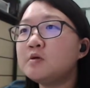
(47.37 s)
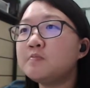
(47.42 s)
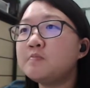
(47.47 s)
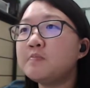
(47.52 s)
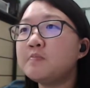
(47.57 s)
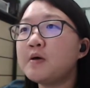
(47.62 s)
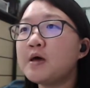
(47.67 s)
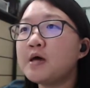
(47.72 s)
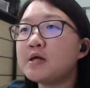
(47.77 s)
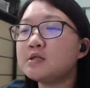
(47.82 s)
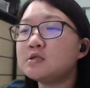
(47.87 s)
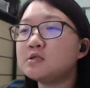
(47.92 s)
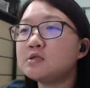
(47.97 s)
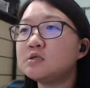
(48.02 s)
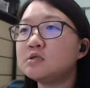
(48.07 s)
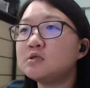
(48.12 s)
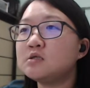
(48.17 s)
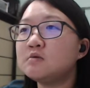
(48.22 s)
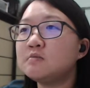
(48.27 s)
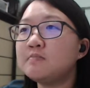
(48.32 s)
measuring
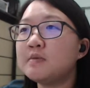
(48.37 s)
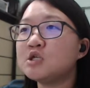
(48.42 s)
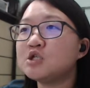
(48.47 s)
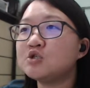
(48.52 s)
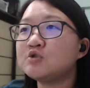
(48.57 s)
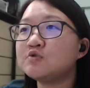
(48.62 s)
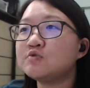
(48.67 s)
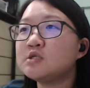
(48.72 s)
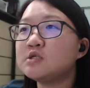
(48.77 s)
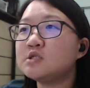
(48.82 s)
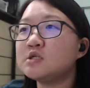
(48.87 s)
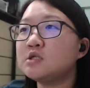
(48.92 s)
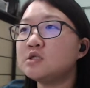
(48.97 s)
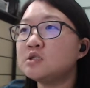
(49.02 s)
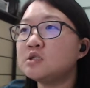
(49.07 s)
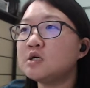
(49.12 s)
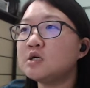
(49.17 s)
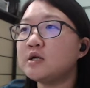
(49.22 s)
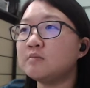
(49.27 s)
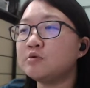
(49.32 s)
cylinder, and a
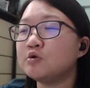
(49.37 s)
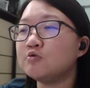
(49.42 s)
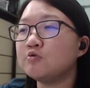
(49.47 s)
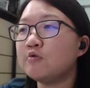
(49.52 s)
burette.